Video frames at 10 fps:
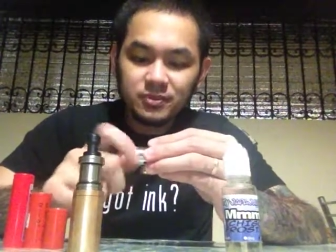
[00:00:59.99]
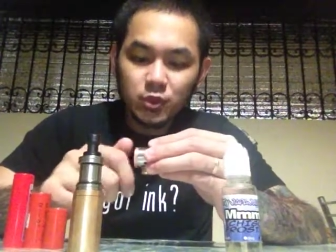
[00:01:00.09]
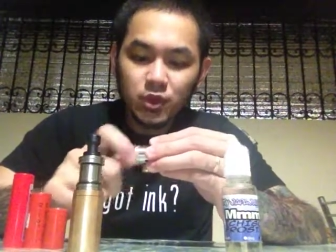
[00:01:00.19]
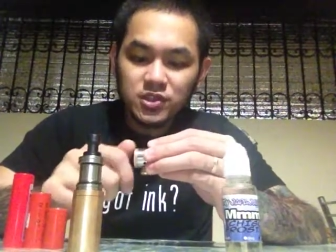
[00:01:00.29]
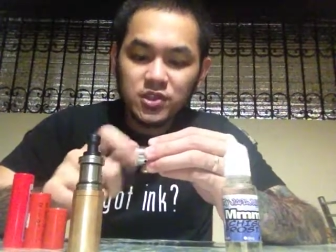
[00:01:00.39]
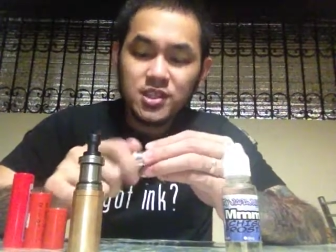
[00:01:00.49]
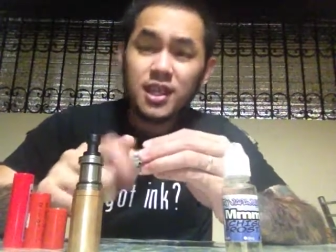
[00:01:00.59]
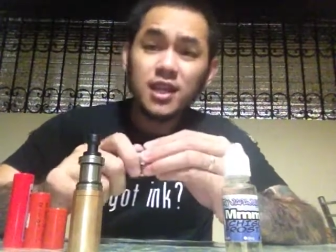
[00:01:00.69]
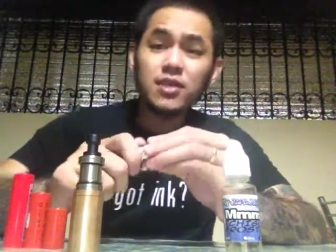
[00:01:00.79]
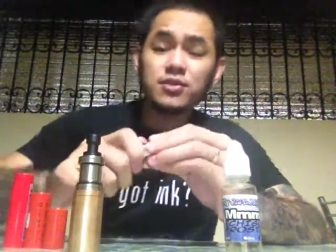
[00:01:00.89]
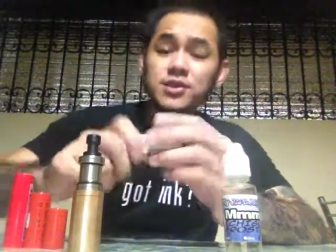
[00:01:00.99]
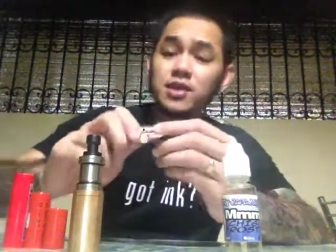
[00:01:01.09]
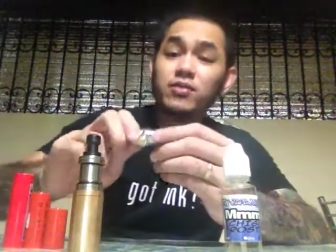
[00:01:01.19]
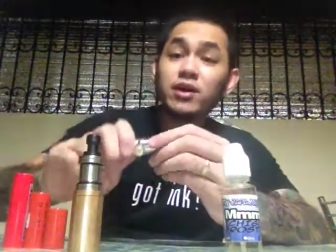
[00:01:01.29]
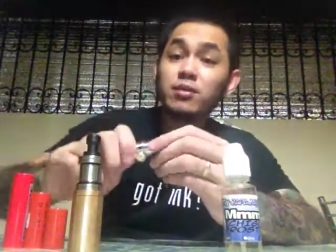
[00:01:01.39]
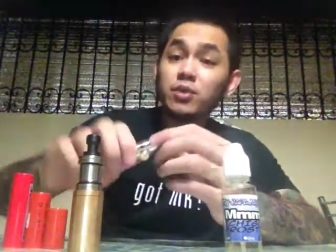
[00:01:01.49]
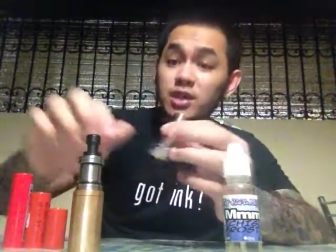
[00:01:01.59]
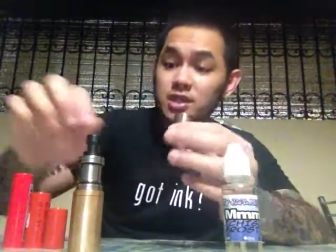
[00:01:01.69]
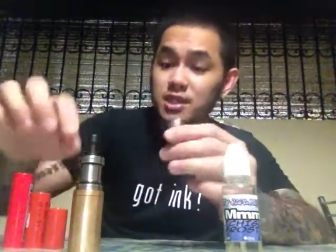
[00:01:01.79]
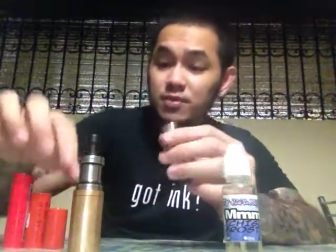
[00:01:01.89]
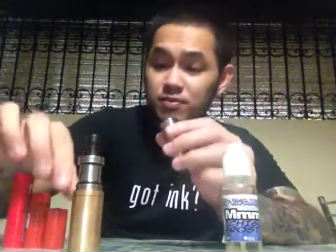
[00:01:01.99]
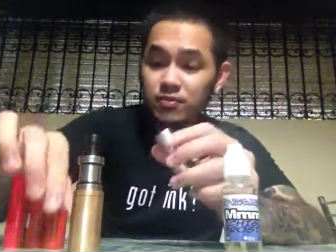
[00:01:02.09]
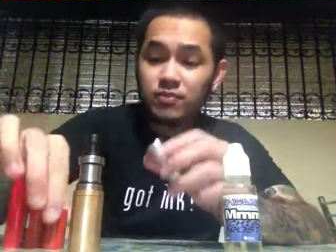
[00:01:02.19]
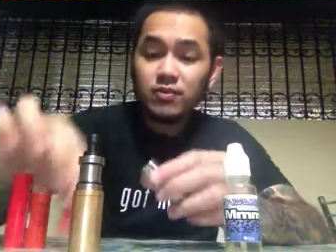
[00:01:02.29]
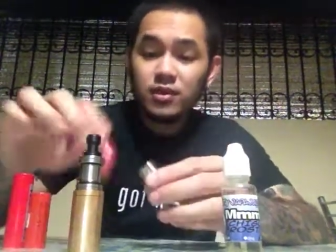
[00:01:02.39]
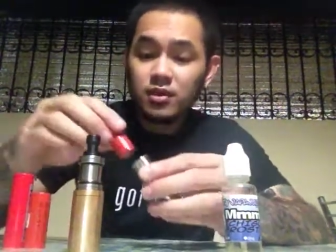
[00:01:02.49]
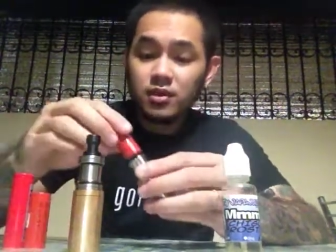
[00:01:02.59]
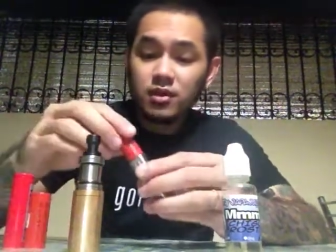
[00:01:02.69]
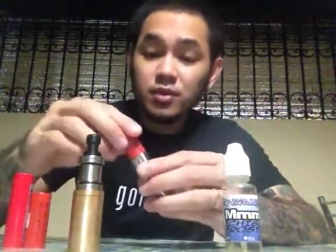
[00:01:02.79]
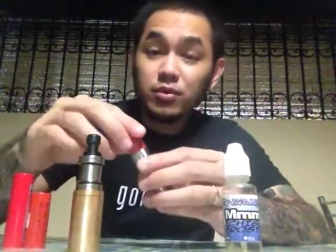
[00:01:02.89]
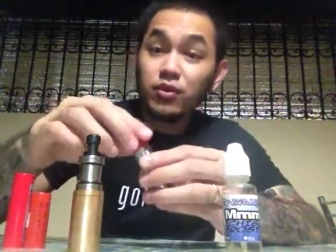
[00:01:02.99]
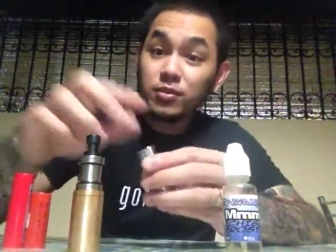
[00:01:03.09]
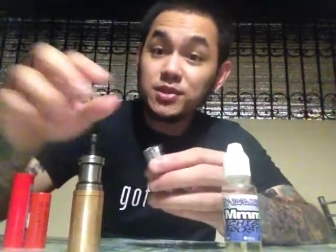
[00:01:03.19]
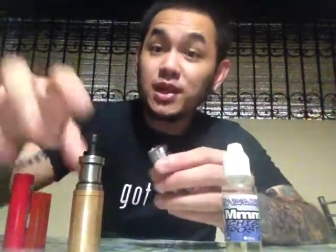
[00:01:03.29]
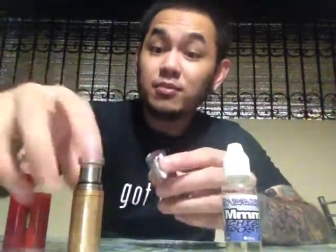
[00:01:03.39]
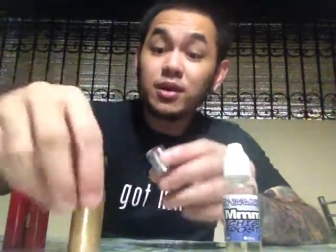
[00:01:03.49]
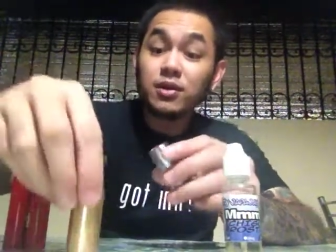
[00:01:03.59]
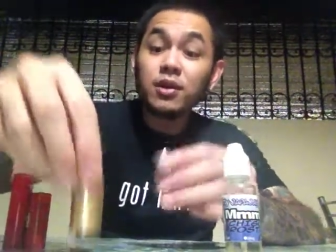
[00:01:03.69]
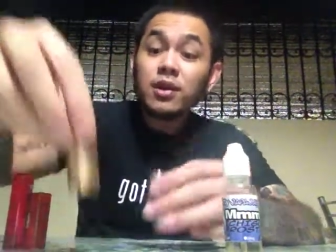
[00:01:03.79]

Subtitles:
works just like any other side firing mod, except it performs a lot better.